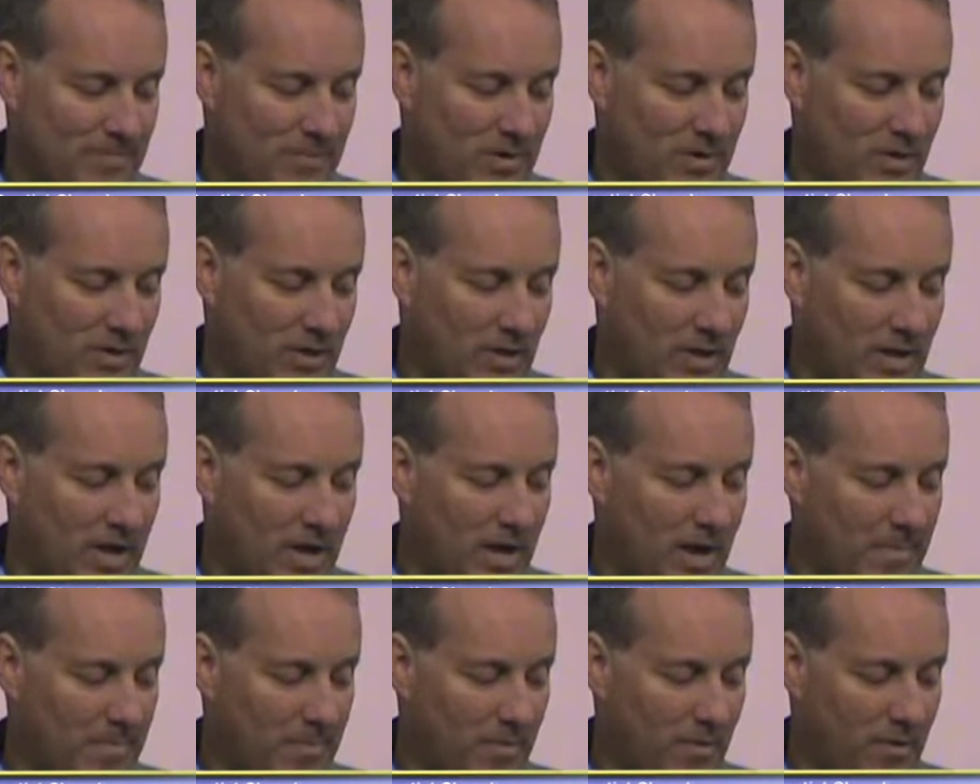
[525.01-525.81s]
there's a
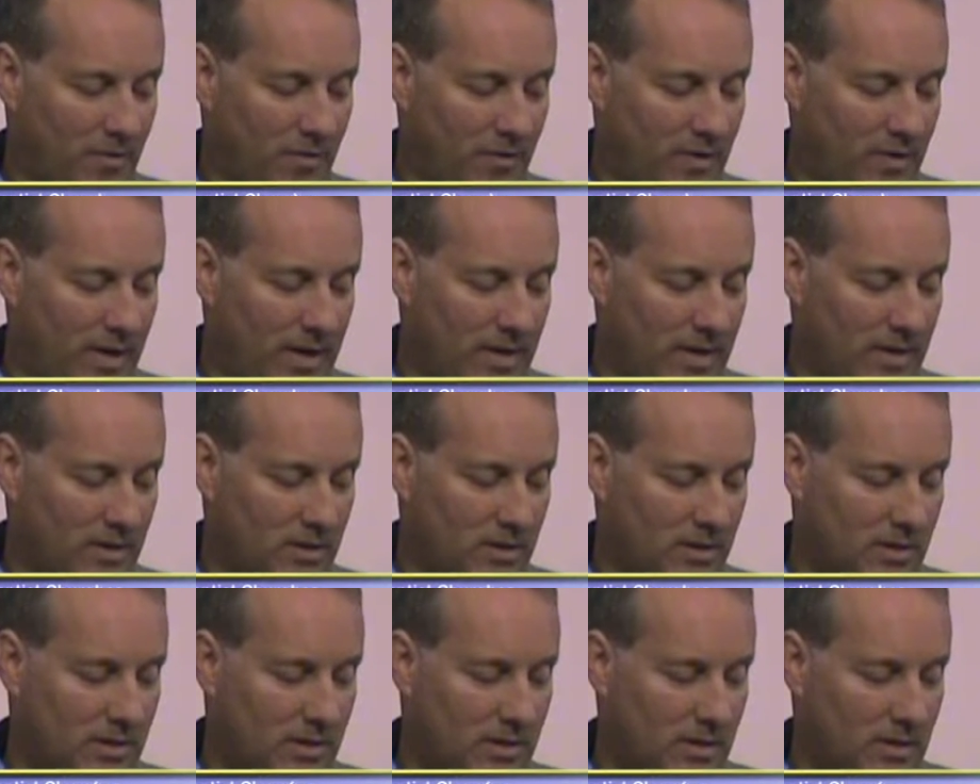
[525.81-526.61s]
couple of
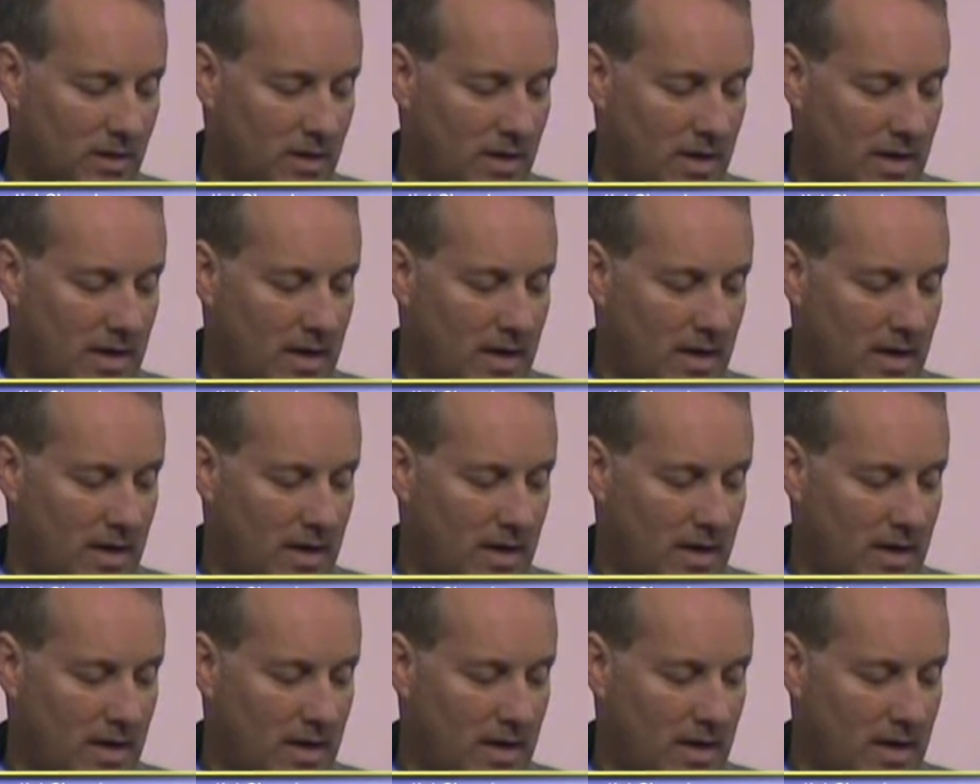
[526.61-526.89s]
things.